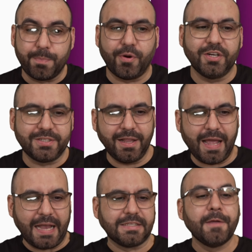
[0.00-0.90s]

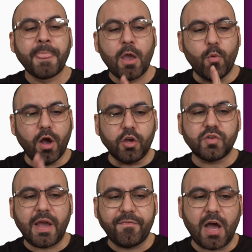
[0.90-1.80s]
personalized. We
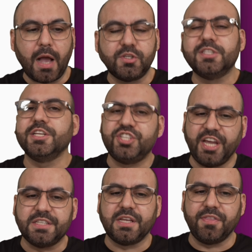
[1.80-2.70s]
also have the option to
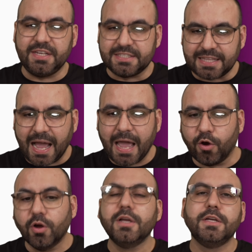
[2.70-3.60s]
change the
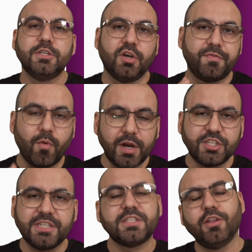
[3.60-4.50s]
style. So if you want to
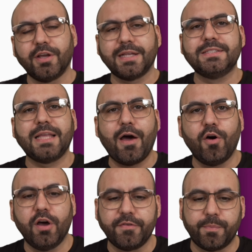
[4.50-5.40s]
change the look and
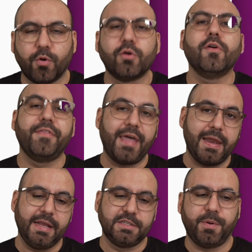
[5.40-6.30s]
style of your portal,
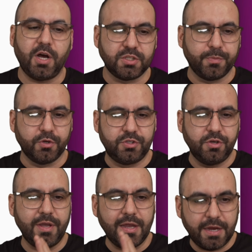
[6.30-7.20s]
that is possible.
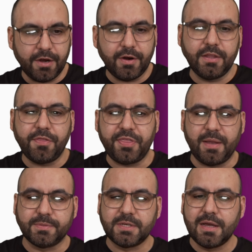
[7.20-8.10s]
So here in the
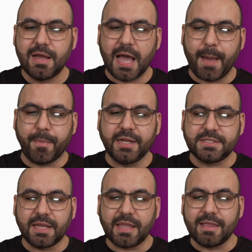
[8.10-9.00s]
themes, I'm going to
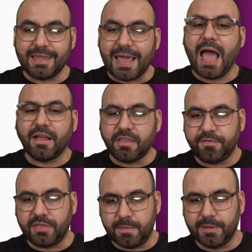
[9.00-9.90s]
select the active
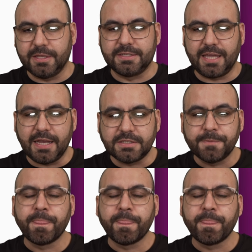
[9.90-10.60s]
theme in this case,